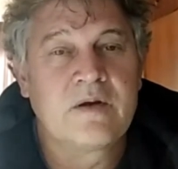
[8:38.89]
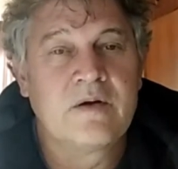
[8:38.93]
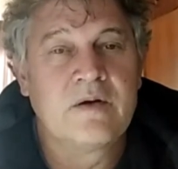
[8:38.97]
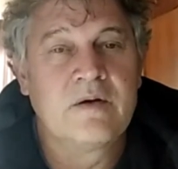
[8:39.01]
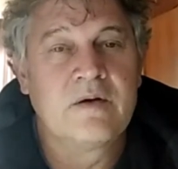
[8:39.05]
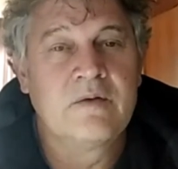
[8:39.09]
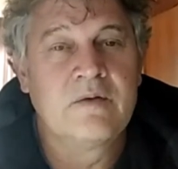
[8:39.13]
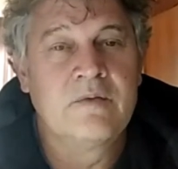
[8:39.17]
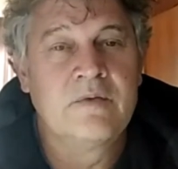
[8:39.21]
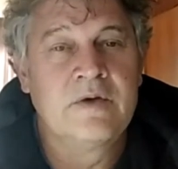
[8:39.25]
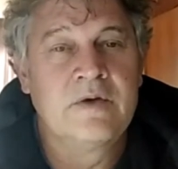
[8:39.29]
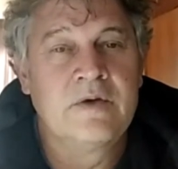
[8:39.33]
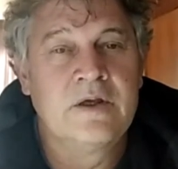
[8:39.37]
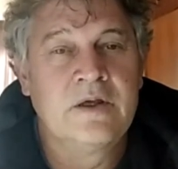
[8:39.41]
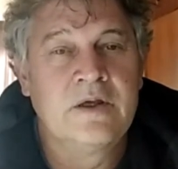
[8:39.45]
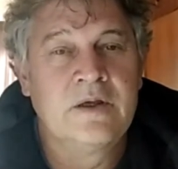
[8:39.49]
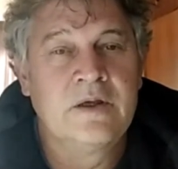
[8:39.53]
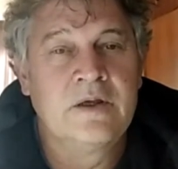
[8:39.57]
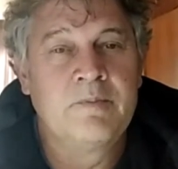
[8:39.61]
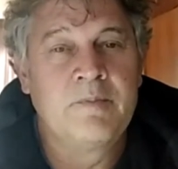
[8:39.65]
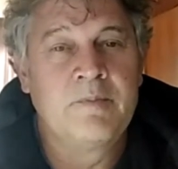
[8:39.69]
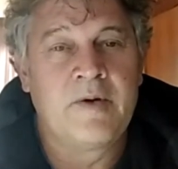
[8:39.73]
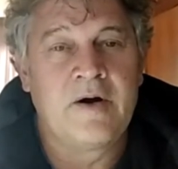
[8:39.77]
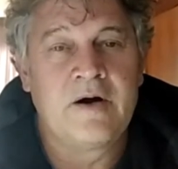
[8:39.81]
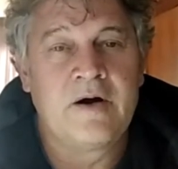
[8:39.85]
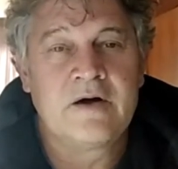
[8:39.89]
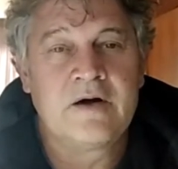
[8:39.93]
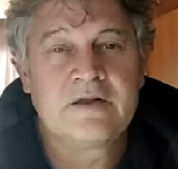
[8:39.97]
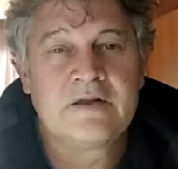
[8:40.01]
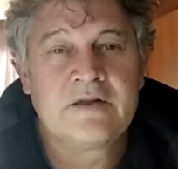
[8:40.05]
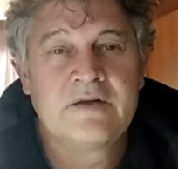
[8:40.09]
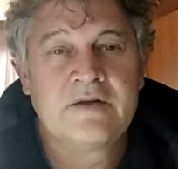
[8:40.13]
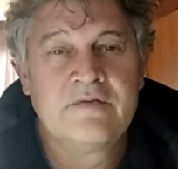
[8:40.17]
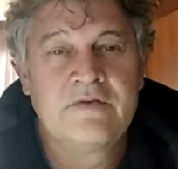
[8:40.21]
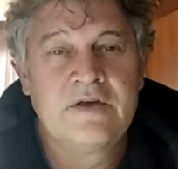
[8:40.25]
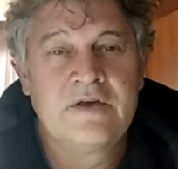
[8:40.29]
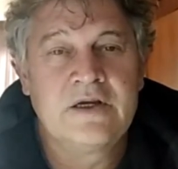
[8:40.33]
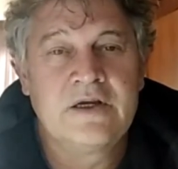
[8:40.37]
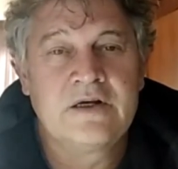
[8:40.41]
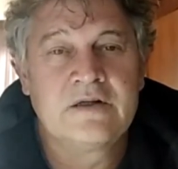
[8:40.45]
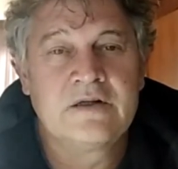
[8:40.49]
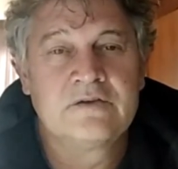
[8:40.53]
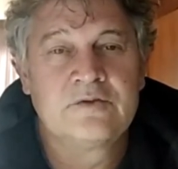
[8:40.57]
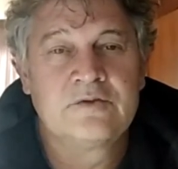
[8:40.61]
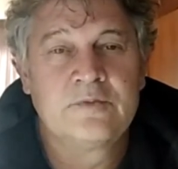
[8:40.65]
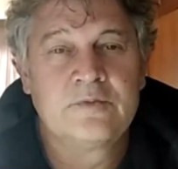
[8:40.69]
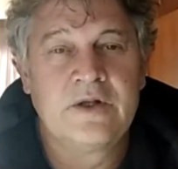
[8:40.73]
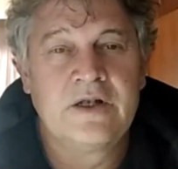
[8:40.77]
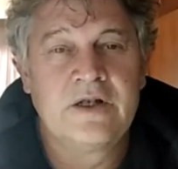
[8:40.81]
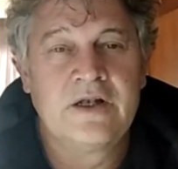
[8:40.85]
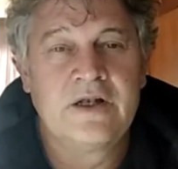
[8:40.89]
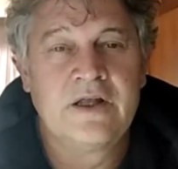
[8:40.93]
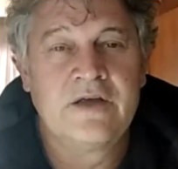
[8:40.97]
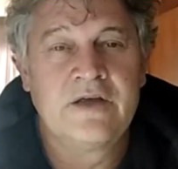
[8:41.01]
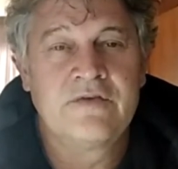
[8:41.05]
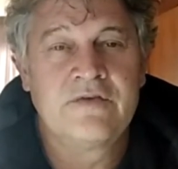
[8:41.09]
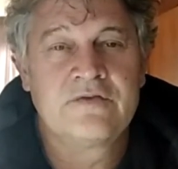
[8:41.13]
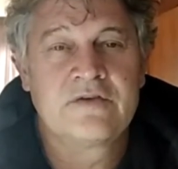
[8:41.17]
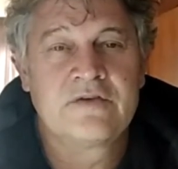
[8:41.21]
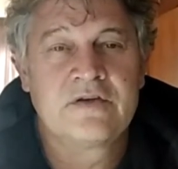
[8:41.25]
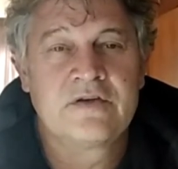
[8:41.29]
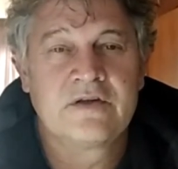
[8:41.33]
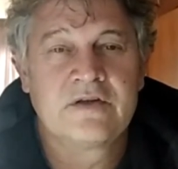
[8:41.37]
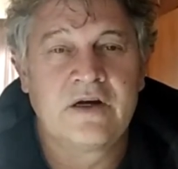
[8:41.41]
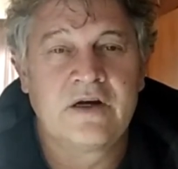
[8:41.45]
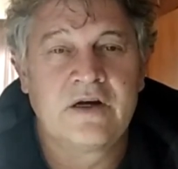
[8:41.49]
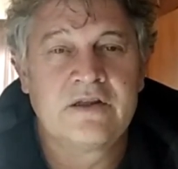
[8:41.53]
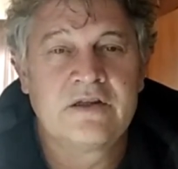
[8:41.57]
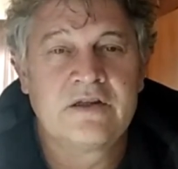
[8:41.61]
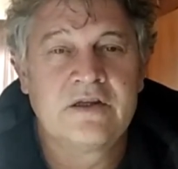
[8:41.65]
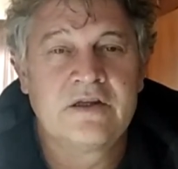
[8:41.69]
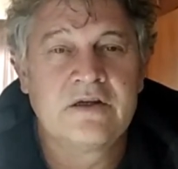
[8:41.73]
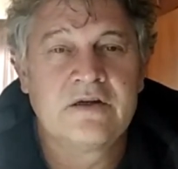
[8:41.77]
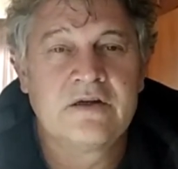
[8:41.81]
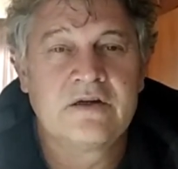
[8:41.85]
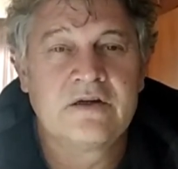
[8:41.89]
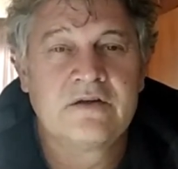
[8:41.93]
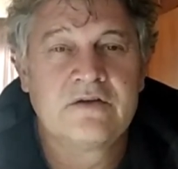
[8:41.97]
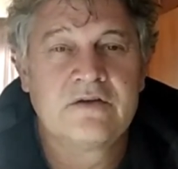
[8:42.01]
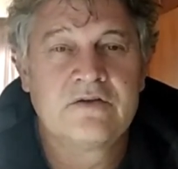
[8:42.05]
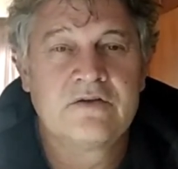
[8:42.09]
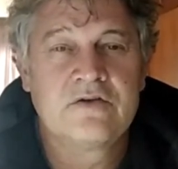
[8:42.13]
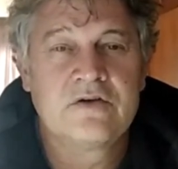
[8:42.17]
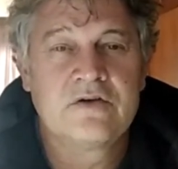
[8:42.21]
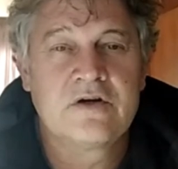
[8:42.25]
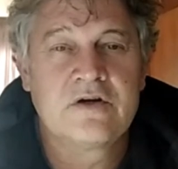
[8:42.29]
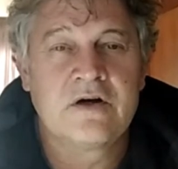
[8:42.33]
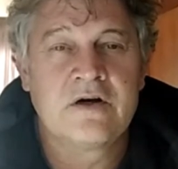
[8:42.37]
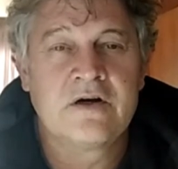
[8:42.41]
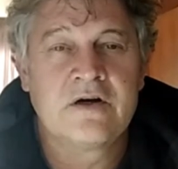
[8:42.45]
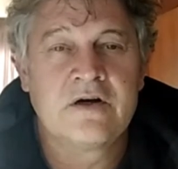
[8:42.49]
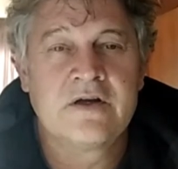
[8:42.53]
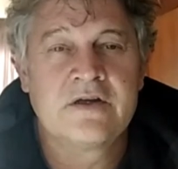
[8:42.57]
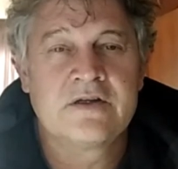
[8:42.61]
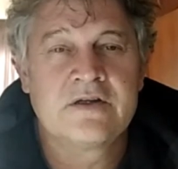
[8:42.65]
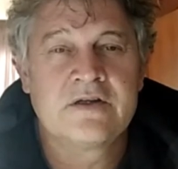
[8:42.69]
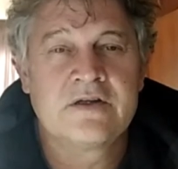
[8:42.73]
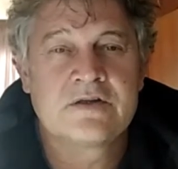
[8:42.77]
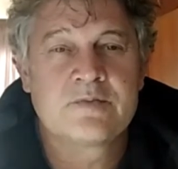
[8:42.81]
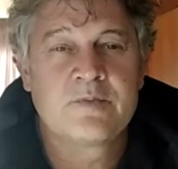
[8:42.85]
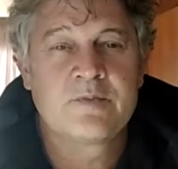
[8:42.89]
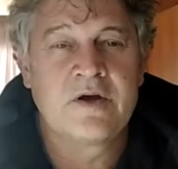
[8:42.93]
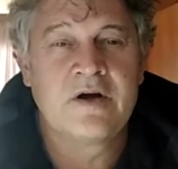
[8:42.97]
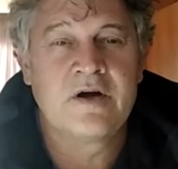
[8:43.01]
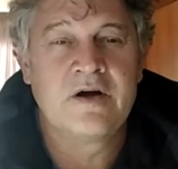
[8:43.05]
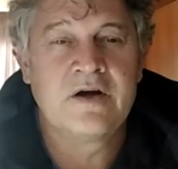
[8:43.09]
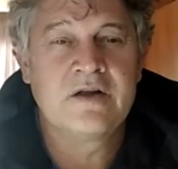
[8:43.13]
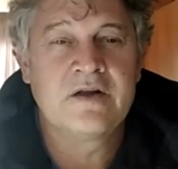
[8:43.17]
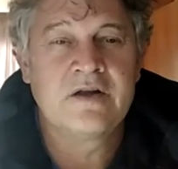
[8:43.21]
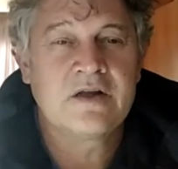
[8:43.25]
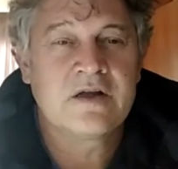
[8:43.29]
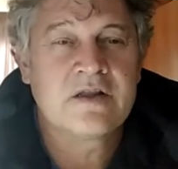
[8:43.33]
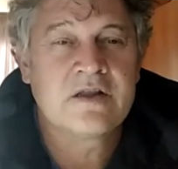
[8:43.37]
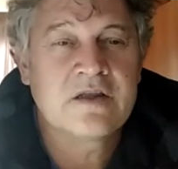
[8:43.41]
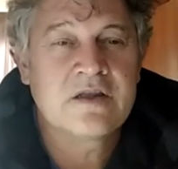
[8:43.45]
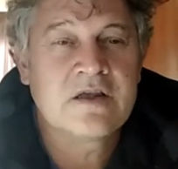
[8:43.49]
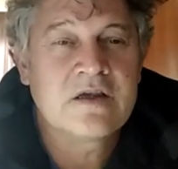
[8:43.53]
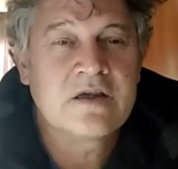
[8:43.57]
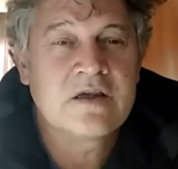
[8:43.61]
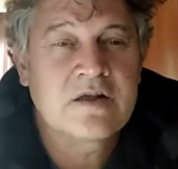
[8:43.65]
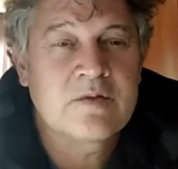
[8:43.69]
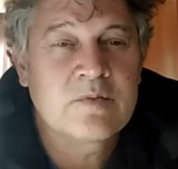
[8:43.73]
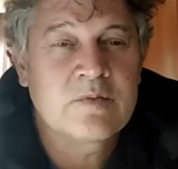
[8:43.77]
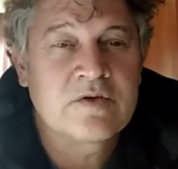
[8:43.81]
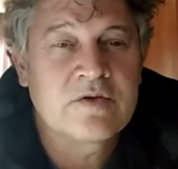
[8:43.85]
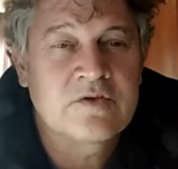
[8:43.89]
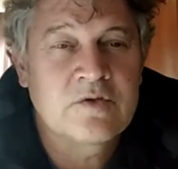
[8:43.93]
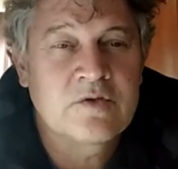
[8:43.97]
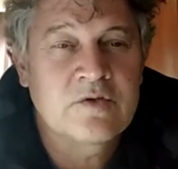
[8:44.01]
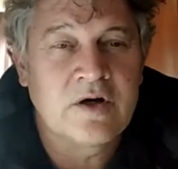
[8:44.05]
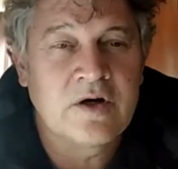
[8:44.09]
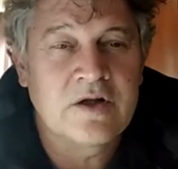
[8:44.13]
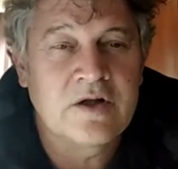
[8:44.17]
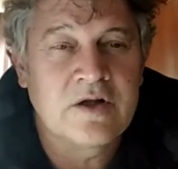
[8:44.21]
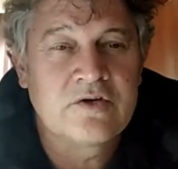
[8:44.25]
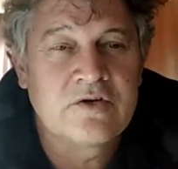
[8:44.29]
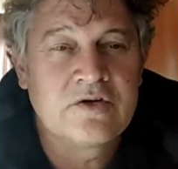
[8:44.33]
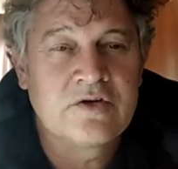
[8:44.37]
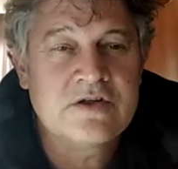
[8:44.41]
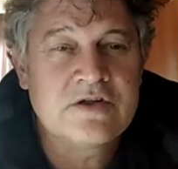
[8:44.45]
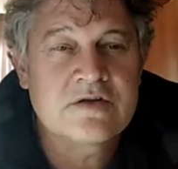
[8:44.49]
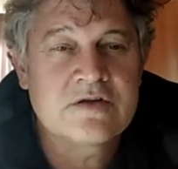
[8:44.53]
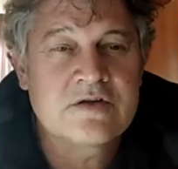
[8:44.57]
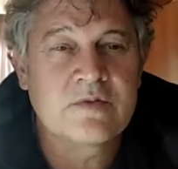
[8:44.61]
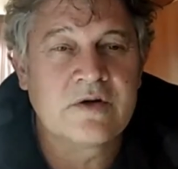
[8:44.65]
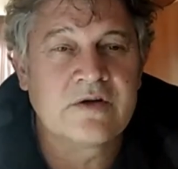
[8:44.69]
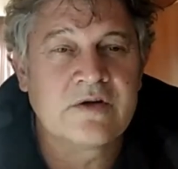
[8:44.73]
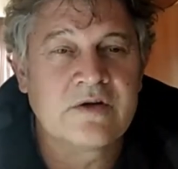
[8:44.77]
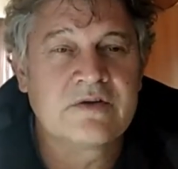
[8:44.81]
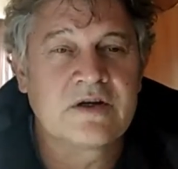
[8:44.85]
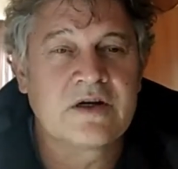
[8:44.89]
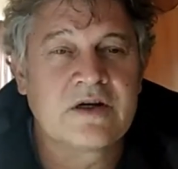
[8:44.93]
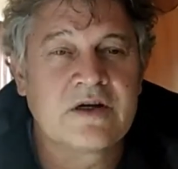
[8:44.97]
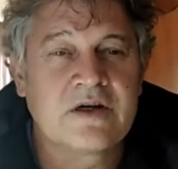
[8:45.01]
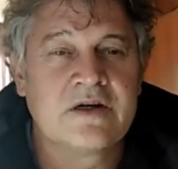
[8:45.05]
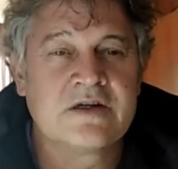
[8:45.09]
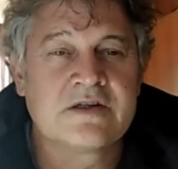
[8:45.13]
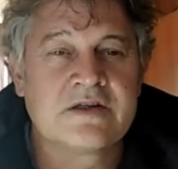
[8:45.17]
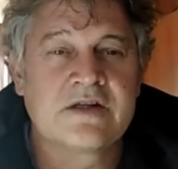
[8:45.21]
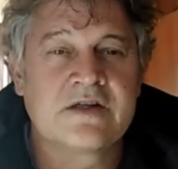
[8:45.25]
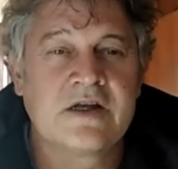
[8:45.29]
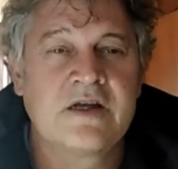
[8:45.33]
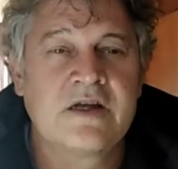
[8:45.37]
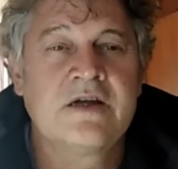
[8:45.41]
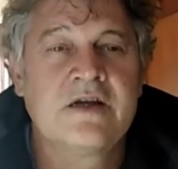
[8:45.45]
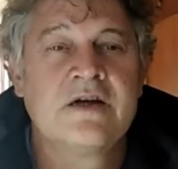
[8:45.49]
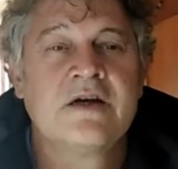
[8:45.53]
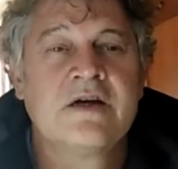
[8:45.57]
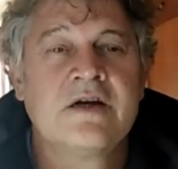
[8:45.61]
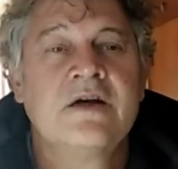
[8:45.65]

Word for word: we parked the vehicles. We left, I think, two guys behind. I think it was Johan Ritz, one of the guys there,